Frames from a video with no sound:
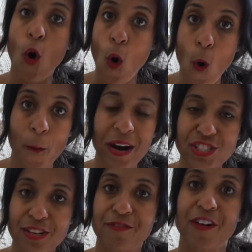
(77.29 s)
whole
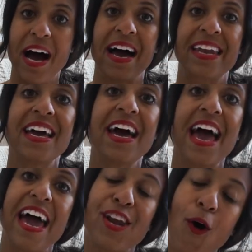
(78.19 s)
bunch of fun
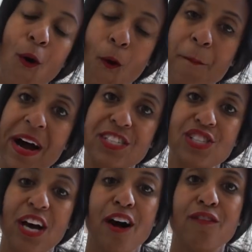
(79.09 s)
and a whole bunch
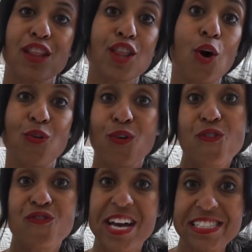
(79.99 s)
of local
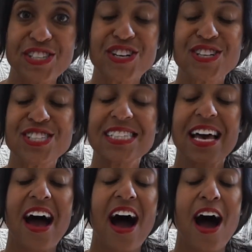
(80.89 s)
vendors
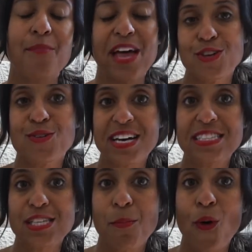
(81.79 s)
um, that you can
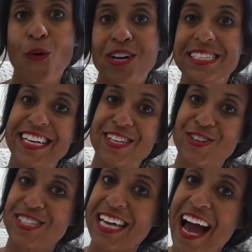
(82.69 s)
support in
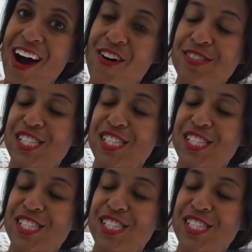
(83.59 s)
your town.